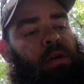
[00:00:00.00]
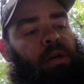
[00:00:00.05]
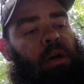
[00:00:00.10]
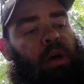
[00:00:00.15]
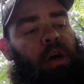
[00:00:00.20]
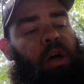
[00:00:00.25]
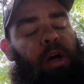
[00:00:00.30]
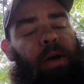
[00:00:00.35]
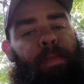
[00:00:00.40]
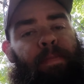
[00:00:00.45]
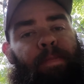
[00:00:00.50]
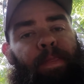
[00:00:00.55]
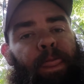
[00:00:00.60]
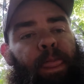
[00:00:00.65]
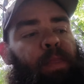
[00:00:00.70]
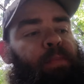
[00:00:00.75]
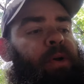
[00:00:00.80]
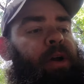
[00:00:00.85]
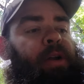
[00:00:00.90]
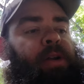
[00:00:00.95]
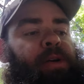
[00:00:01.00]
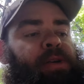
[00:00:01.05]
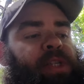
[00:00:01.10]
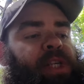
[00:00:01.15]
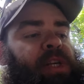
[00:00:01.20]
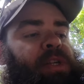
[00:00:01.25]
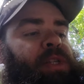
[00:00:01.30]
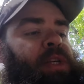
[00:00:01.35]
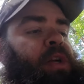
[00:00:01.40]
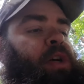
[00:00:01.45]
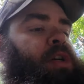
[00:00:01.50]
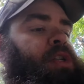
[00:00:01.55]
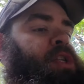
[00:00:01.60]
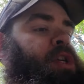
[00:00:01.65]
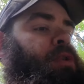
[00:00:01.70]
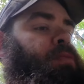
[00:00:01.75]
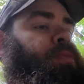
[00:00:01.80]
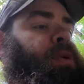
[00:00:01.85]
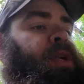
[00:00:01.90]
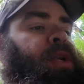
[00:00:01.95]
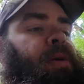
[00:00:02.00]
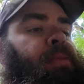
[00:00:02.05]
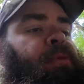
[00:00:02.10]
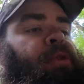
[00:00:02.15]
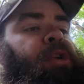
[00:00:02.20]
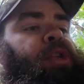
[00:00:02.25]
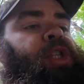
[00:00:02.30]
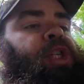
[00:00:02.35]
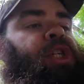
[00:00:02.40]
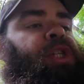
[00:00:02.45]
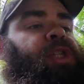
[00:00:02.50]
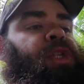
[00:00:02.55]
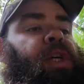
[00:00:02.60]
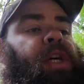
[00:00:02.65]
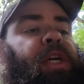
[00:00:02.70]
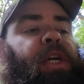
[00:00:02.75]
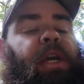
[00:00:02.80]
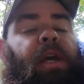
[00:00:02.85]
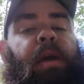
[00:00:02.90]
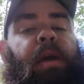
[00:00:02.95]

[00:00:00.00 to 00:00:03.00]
Brownell sells it also, but Numrich is like